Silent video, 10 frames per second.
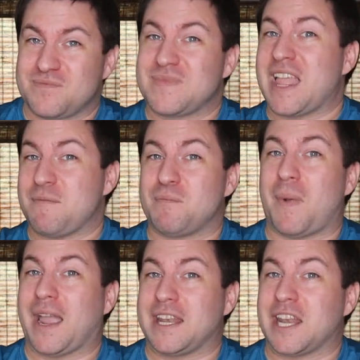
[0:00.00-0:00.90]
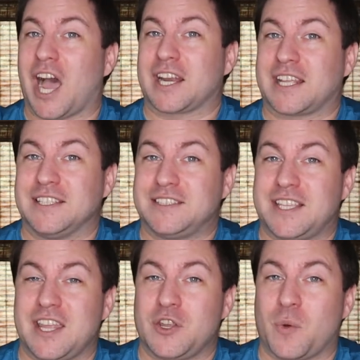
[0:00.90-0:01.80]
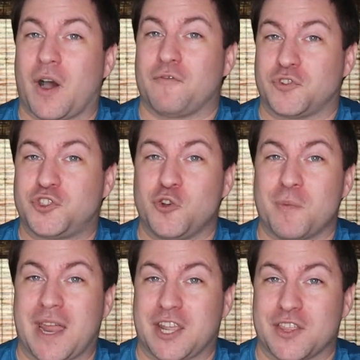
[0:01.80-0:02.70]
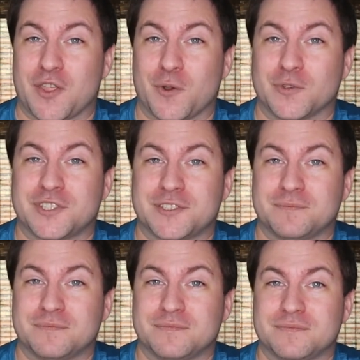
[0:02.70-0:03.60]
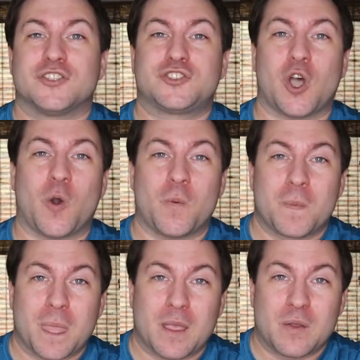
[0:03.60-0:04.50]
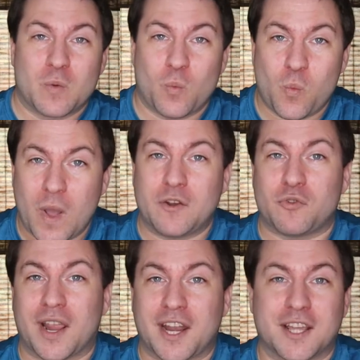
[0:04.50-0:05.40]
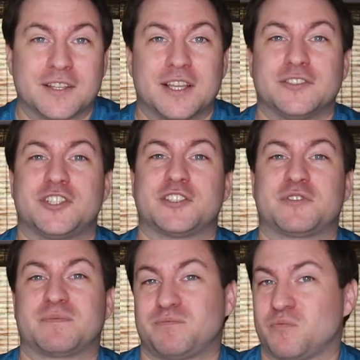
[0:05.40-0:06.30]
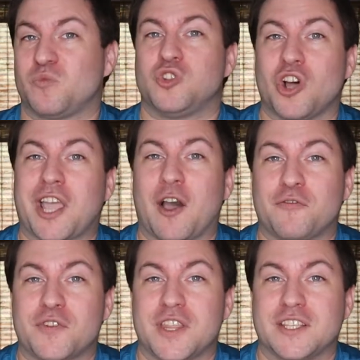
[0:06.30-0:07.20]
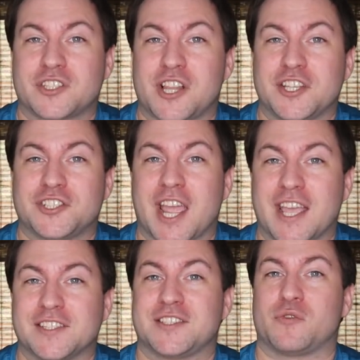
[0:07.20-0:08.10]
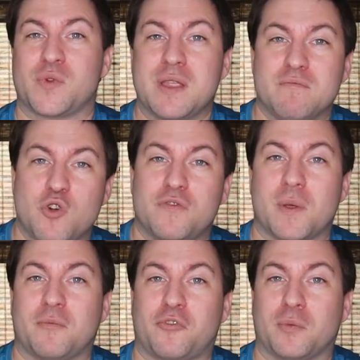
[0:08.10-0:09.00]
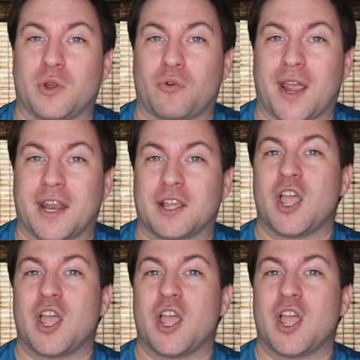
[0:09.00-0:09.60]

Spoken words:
they might not continue on for too many of those. So, when writing, just look out for these cliches, remove them from your writing,